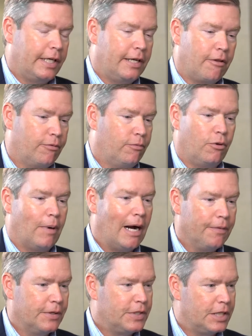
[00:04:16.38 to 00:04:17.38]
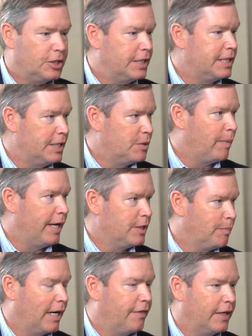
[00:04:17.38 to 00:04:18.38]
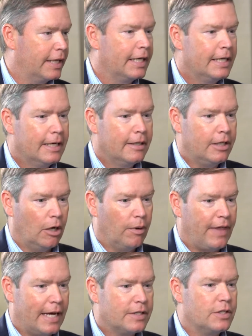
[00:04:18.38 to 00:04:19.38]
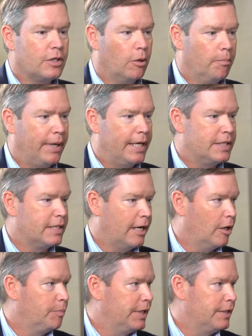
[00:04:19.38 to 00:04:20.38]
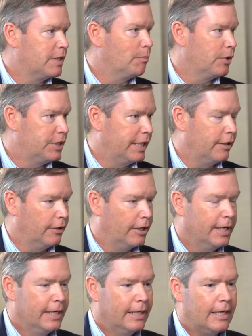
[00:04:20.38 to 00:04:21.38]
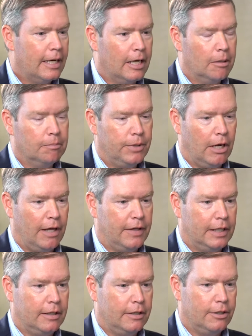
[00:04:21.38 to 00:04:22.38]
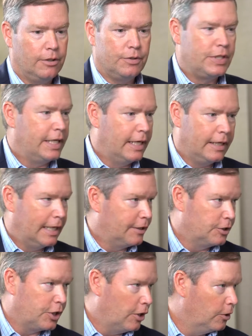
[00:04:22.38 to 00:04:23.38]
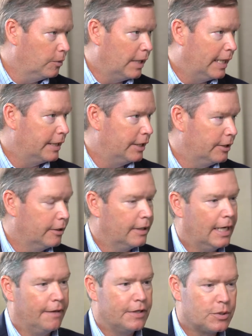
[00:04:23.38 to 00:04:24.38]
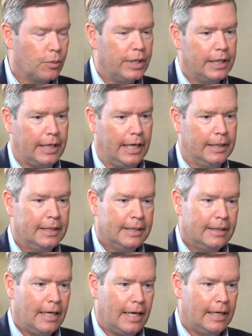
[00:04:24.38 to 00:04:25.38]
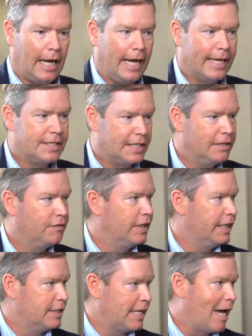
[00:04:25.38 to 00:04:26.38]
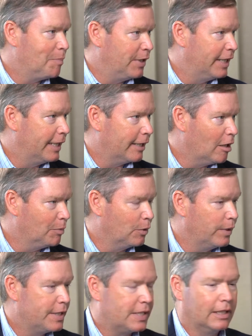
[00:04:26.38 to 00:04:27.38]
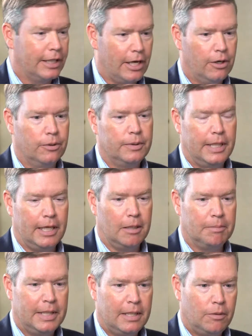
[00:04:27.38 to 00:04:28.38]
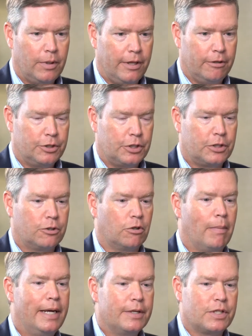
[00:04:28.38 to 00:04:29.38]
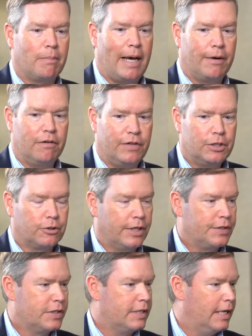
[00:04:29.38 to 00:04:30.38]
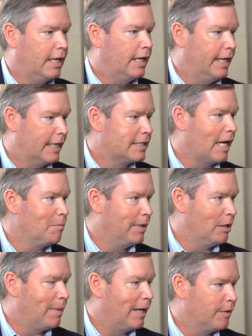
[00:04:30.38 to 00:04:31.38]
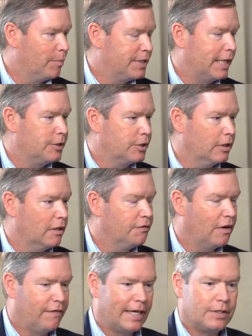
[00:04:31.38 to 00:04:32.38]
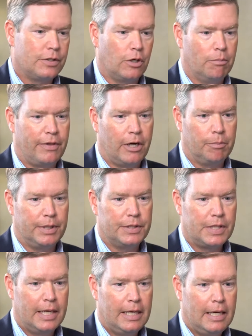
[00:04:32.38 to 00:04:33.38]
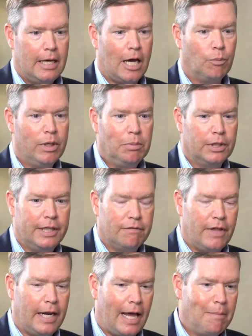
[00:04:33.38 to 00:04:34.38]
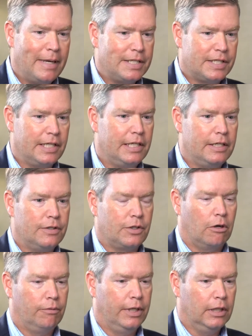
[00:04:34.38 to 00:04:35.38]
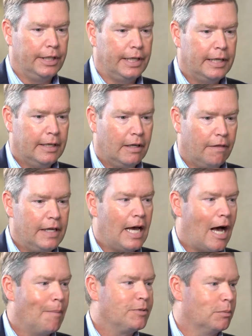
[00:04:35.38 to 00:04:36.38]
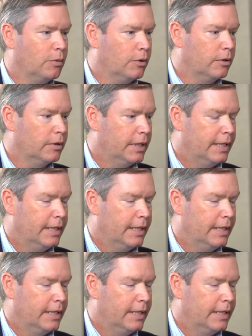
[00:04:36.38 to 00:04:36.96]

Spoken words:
and throughout the CGT space. But I think with exosome-based therapies in particular, yes. I think you see it at the show here this week, and ISEV is happening in a couple of weeks in Lyon, where there's just a tremendous amount of interest and excitement about the potential of exosome therapies. And we believe that MSCs are really the optimal